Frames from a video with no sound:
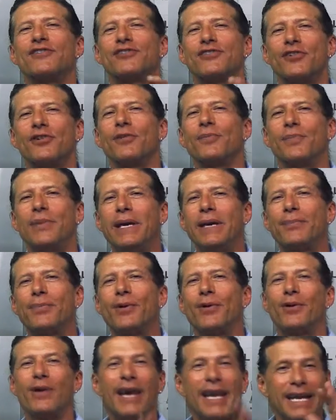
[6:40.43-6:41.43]
certain
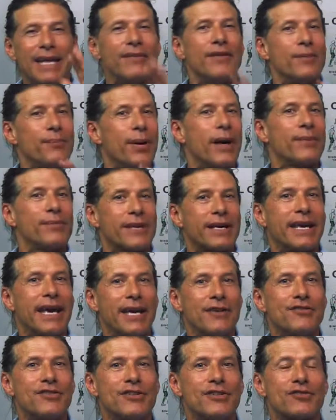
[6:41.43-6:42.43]
people and even
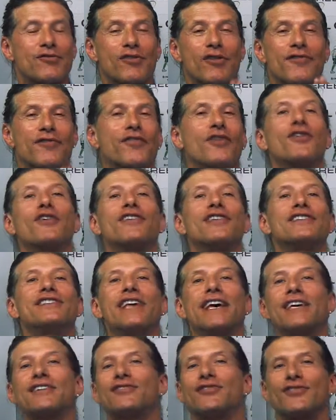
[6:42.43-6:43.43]
publications refer to this
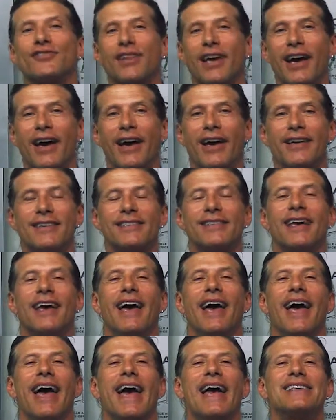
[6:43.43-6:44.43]
exercise
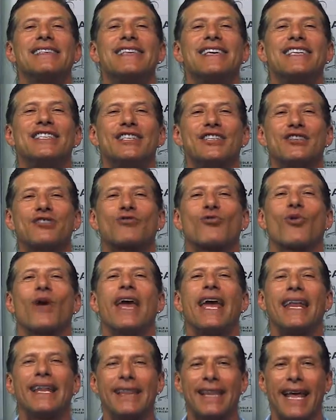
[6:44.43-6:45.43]
as a
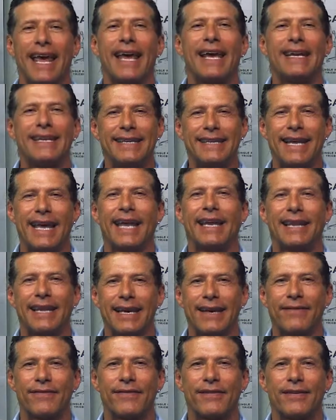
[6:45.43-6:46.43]
straight-legged
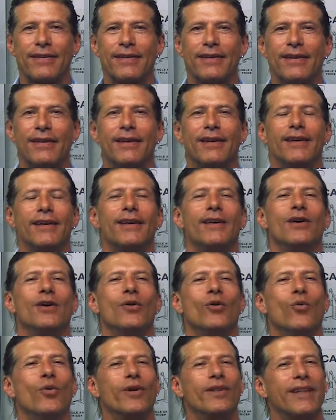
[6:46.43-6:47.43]
deadlift.
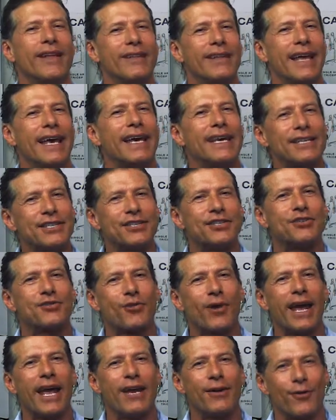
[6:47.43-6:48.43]
When the leg is
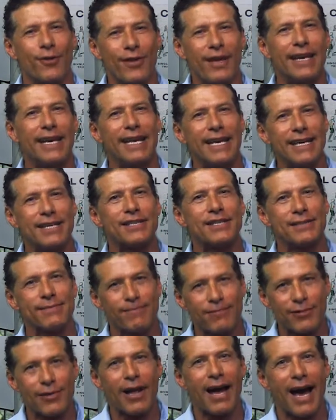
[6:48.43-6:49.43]
straight or the knee is
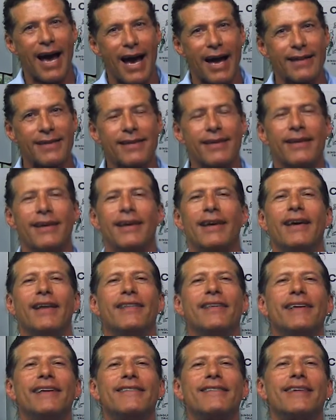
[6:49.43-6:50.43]
locked,
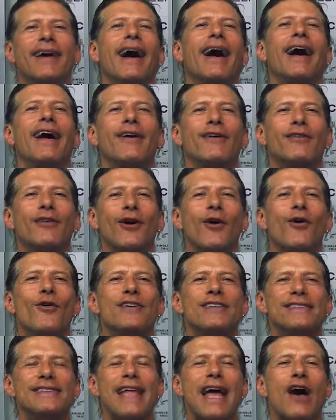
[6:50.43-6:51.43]
the entire load
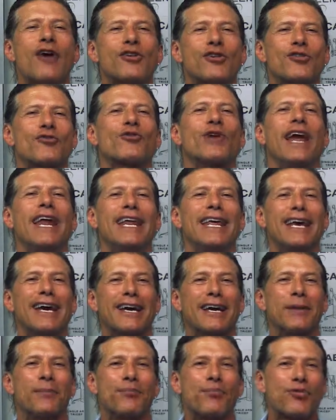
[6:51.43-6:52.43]
is now creating a
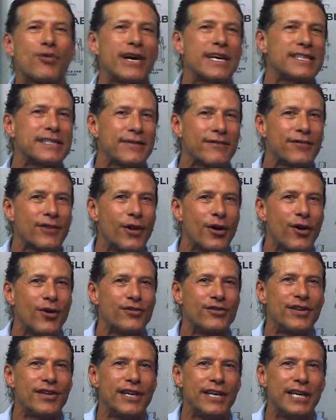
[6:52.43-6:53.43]
compressive
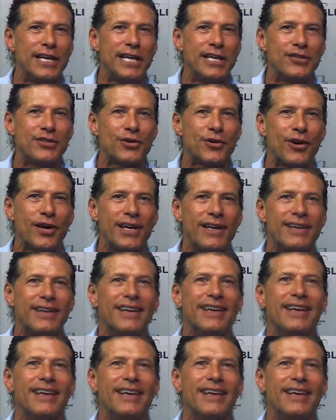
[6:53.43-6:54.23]
load to the knee joint,